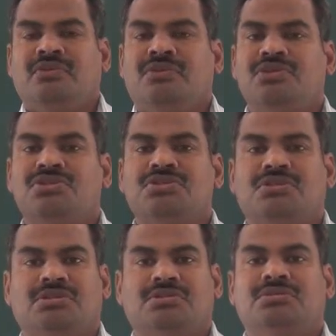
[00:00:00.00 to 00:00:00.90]
Yes,
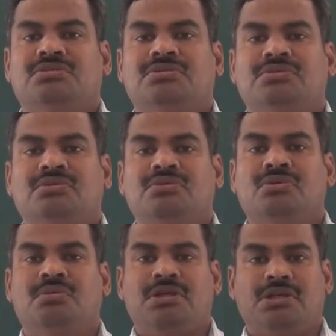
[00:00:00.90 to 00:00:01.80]

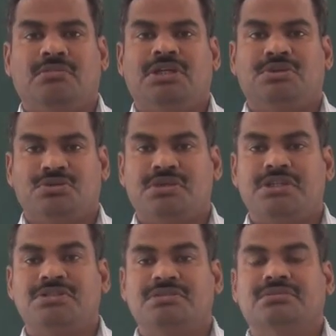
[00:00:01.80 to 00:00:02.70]
good morning, my dear
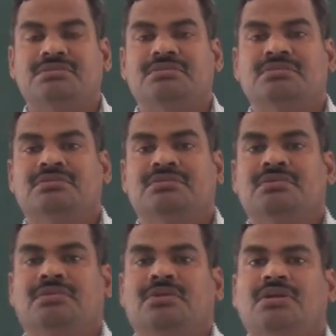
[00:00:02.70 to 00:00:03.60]
friends,
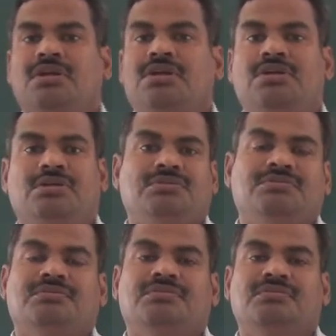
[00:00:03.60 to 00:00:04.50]
and
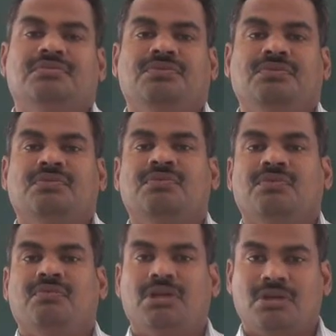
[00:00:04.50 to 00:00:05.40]

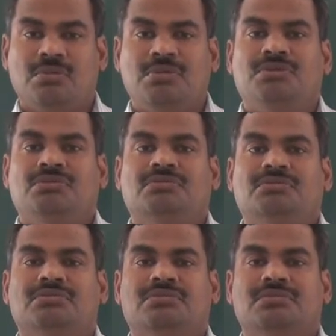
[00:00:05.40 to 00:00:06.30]
welcome
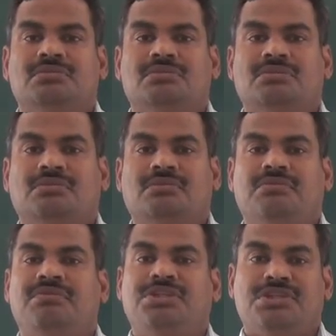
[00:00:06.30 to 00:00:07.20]
to
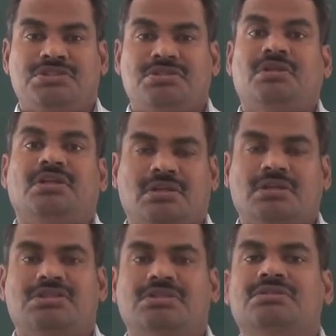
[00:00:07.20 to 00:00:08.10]
physics online
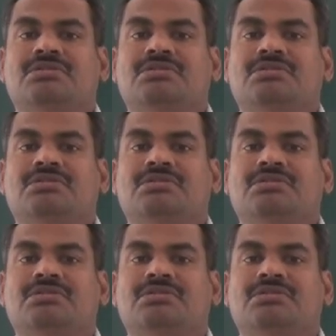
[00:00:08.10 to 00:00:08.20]
classes.